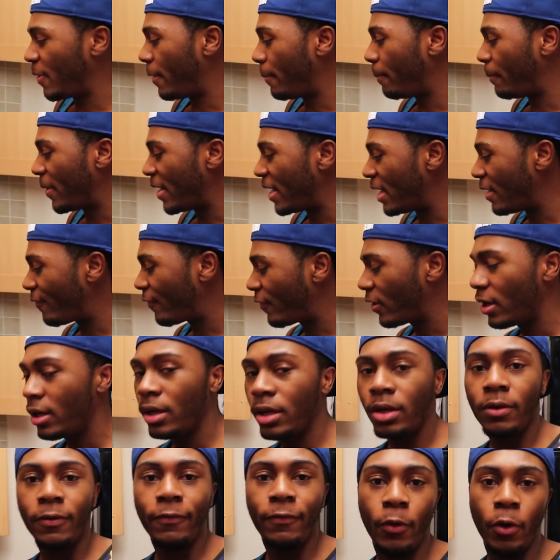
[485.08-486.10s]
bit of beef
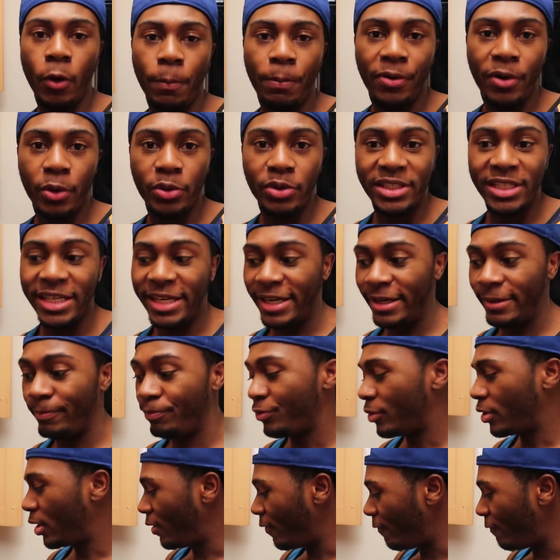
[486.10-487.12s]
for protein.
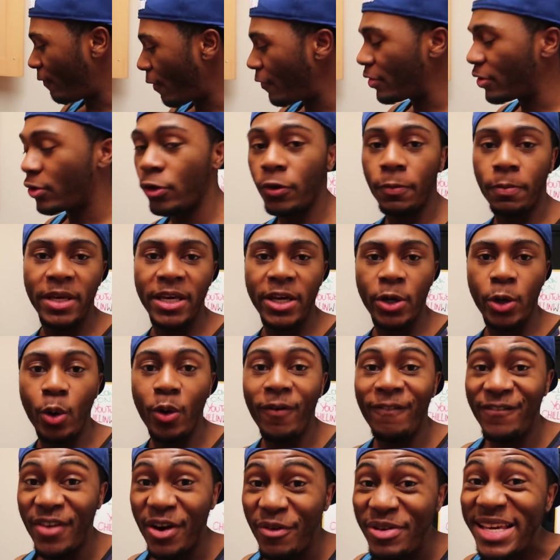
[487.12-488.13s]
Very good
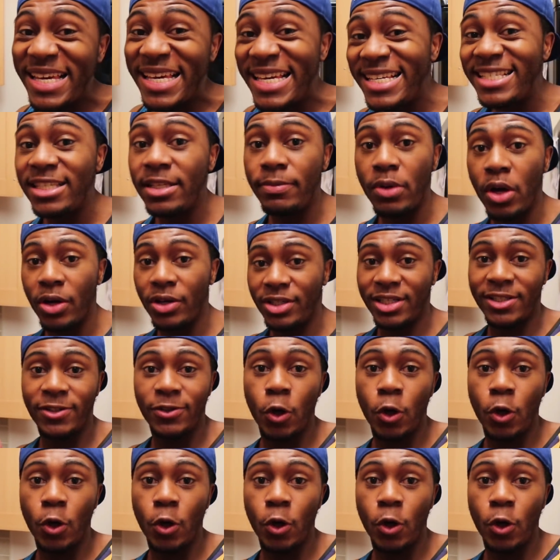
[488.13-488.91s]
meal, very easy meal that you